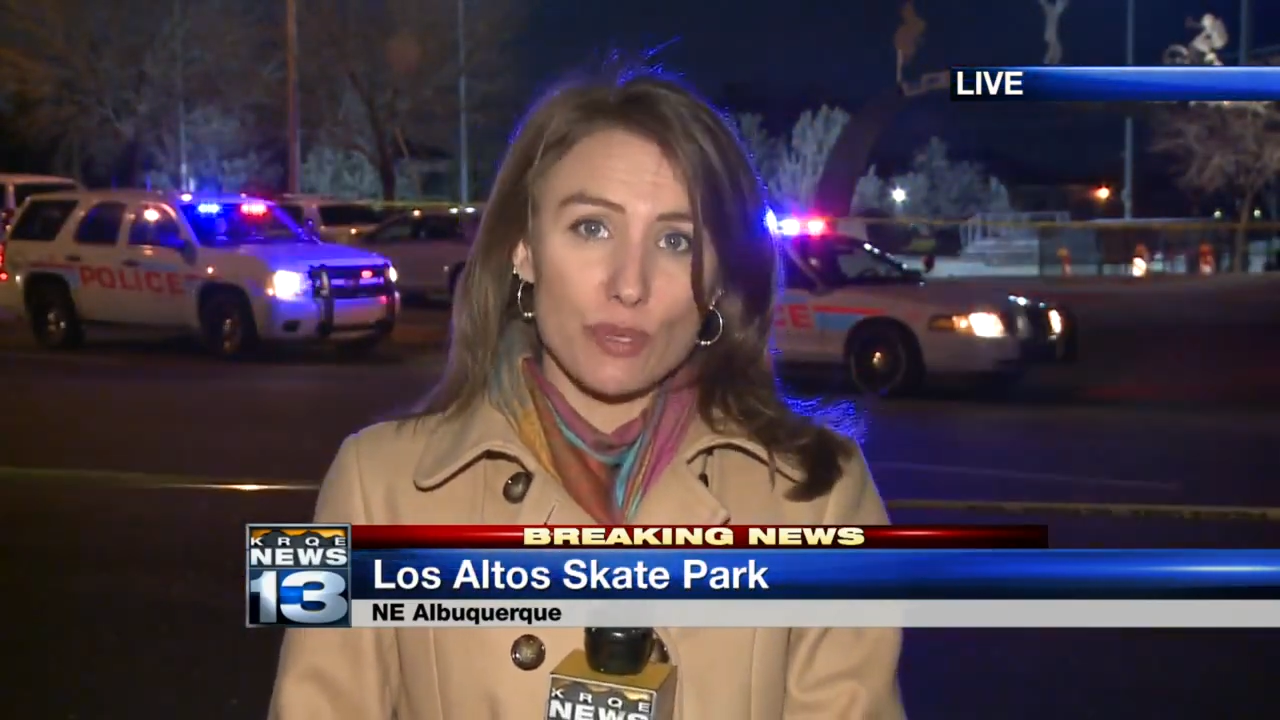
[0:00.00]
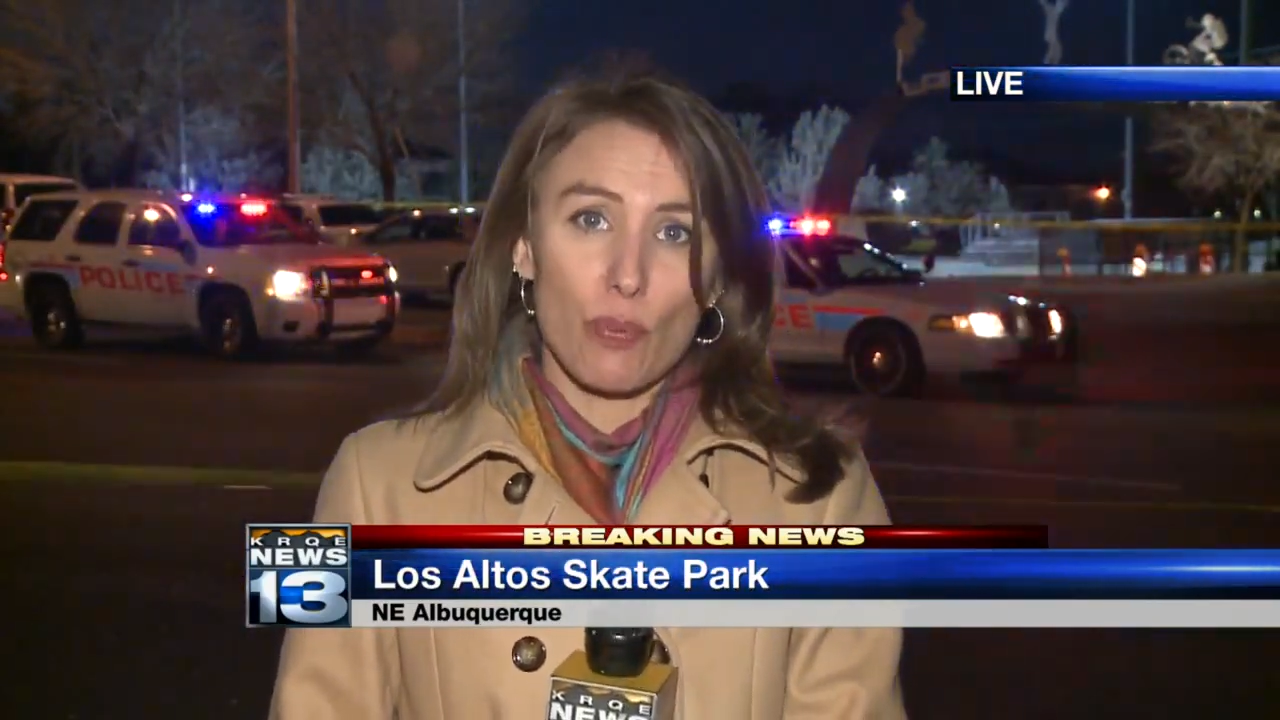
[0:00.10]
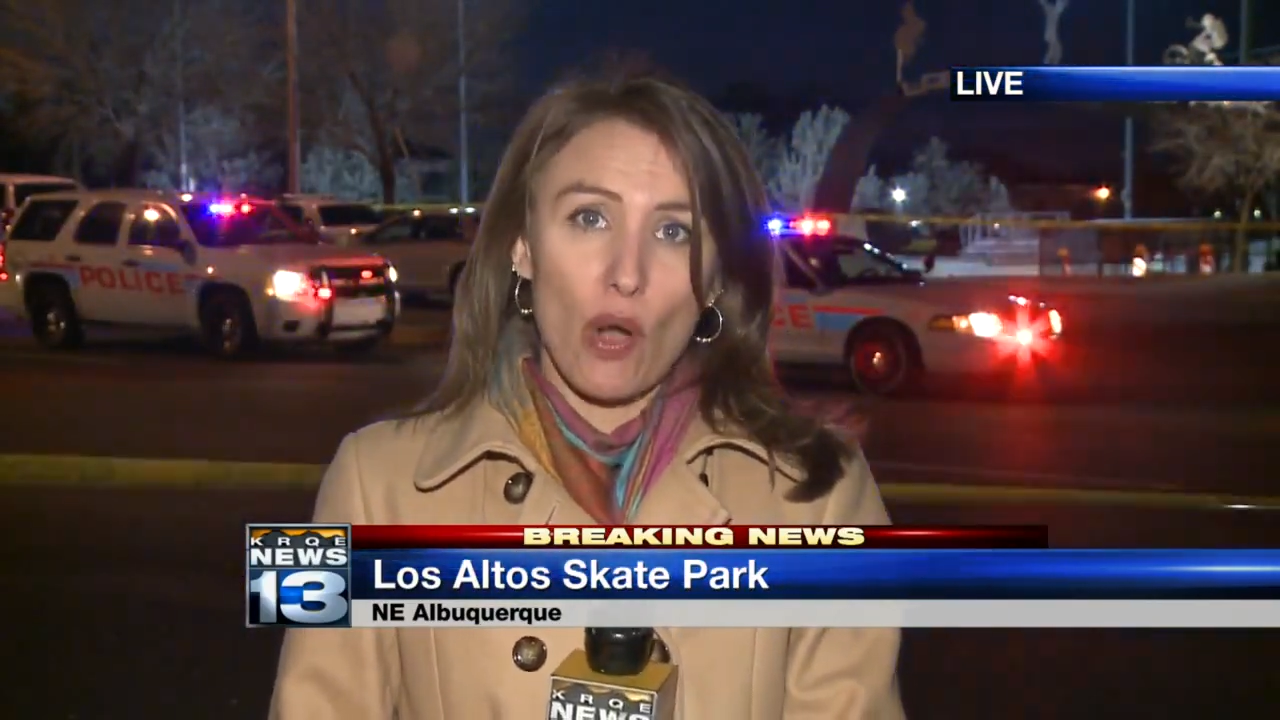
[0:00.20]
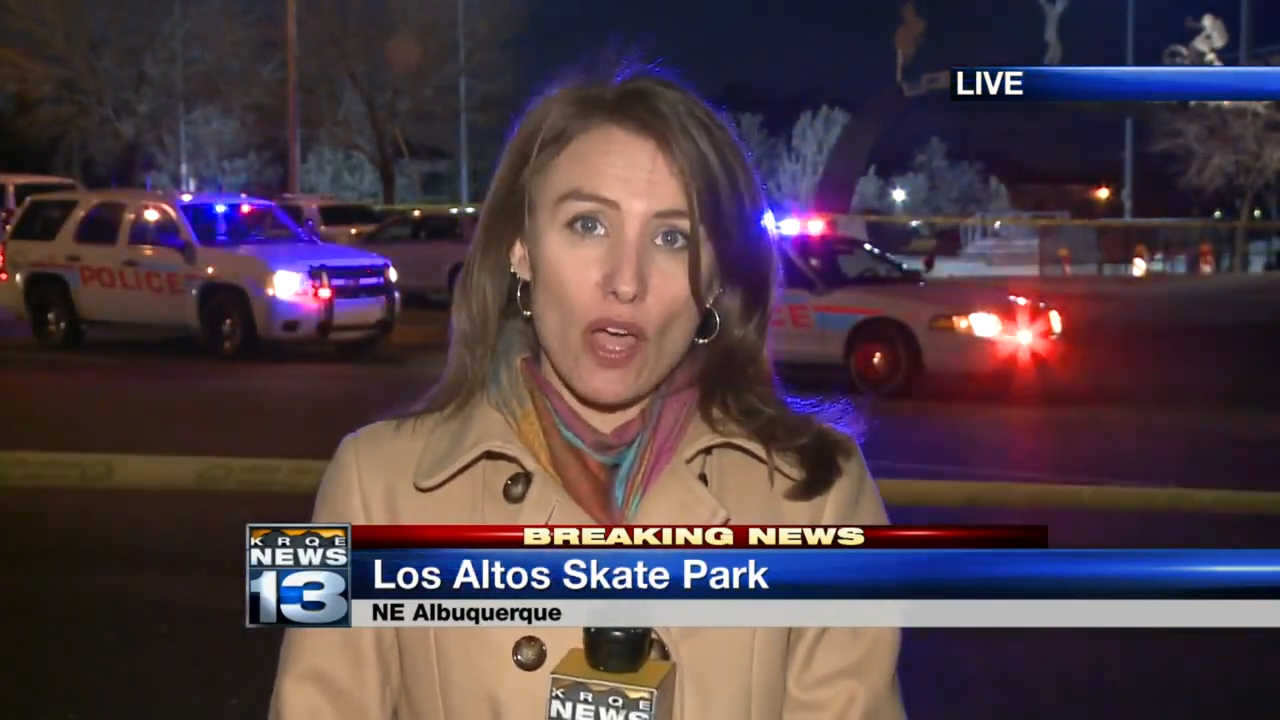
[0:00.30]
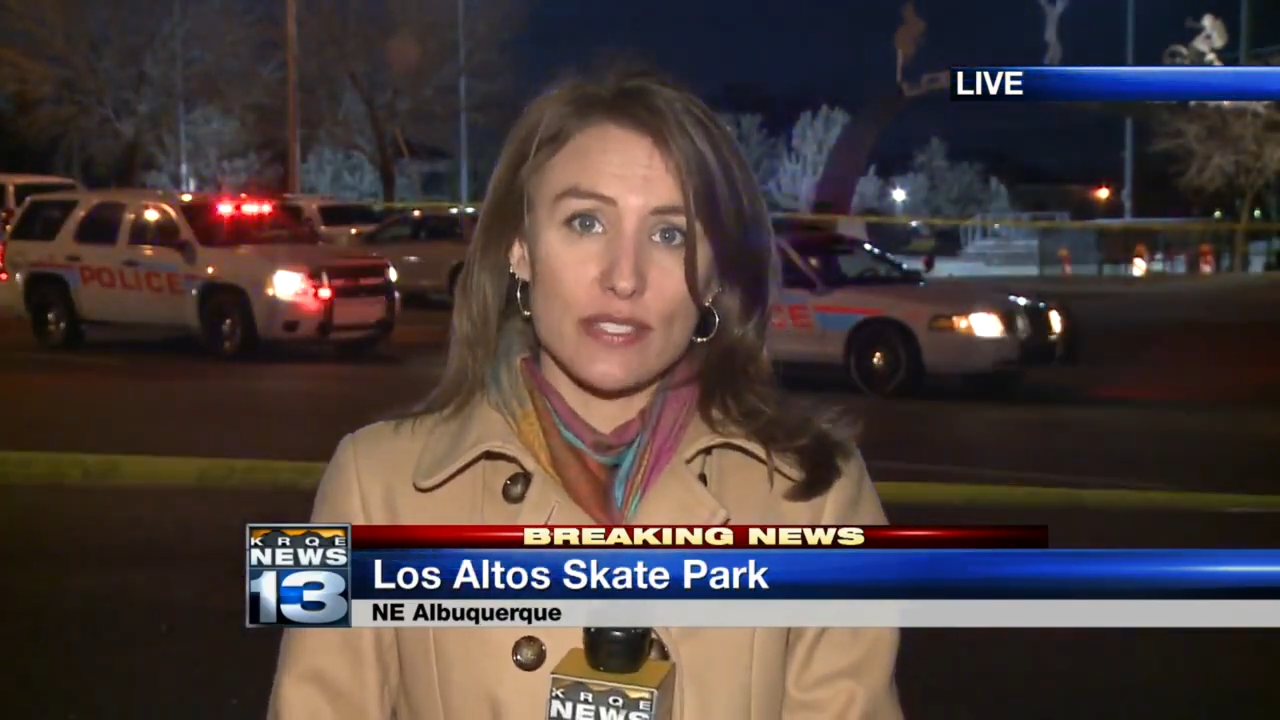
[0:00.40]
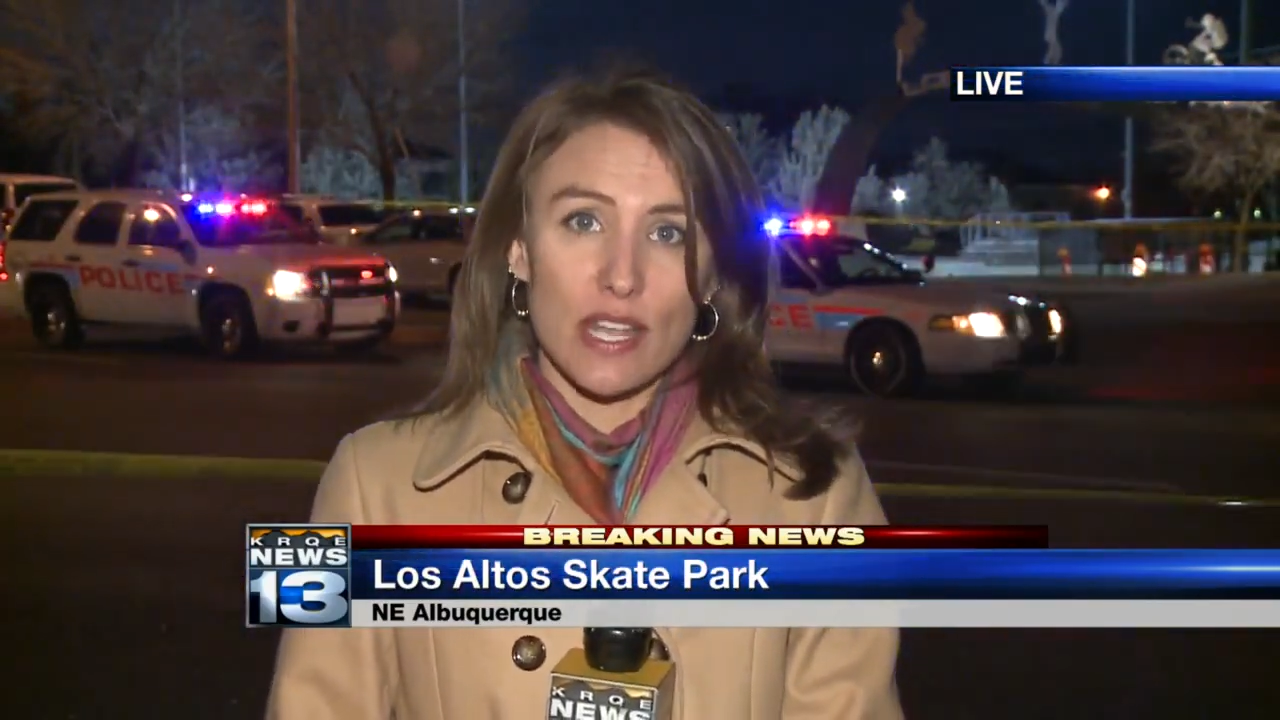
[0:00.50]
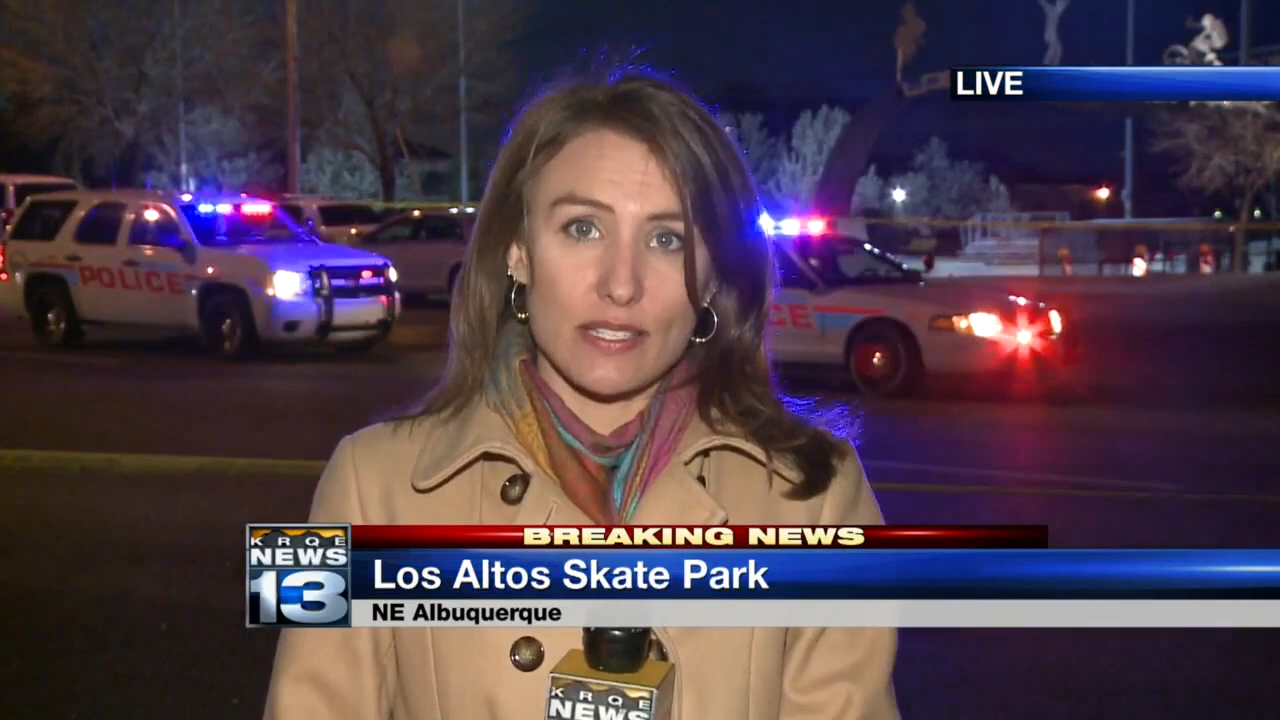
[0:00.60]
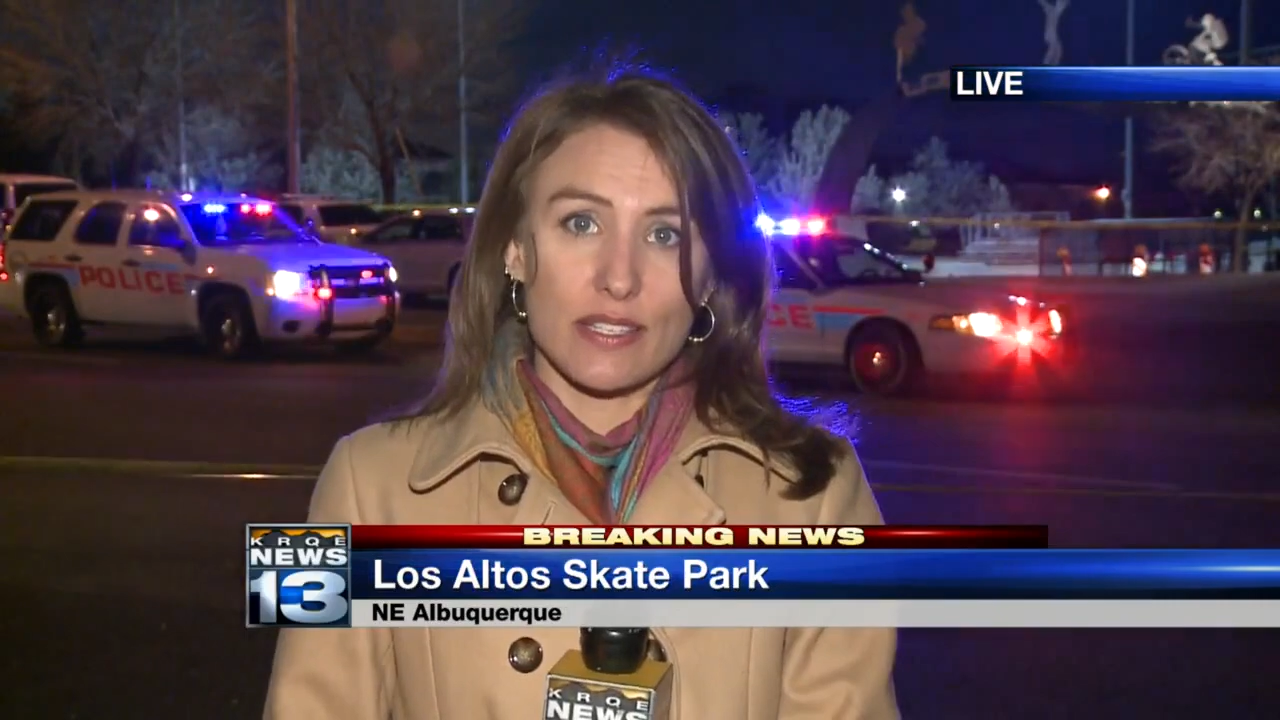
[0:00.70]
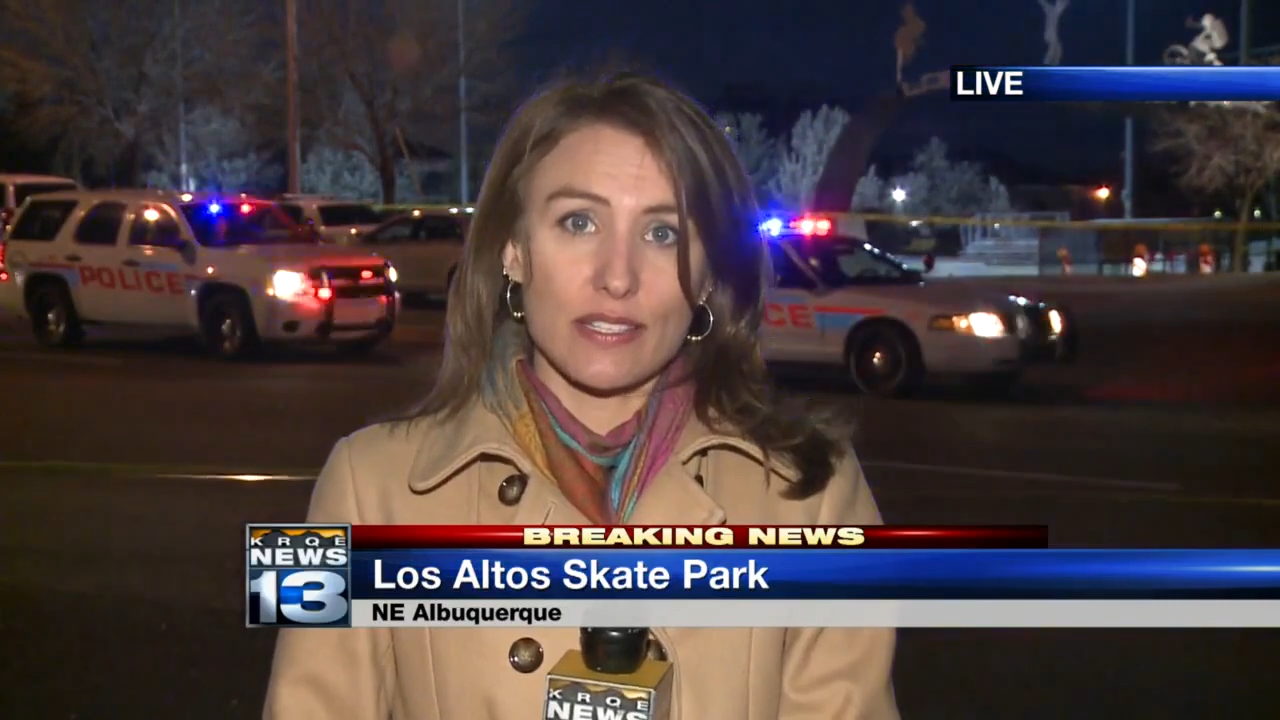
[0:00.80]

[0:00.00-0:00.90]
to process